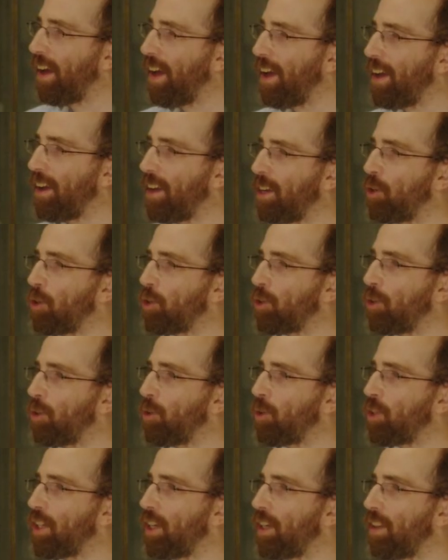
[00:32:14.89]
It just, you
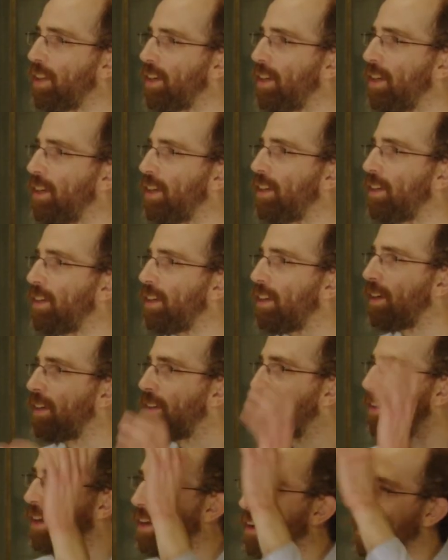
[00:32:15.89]
see
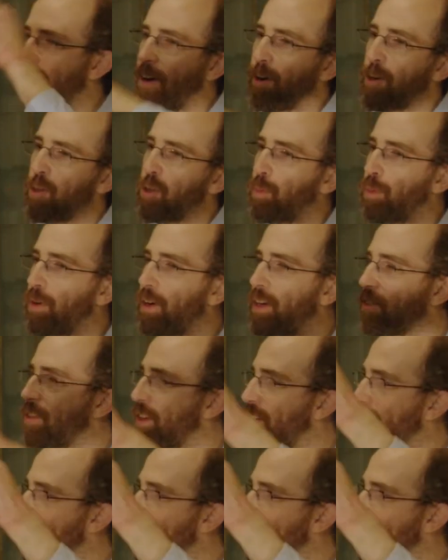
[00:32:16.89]
that Hearst brings it,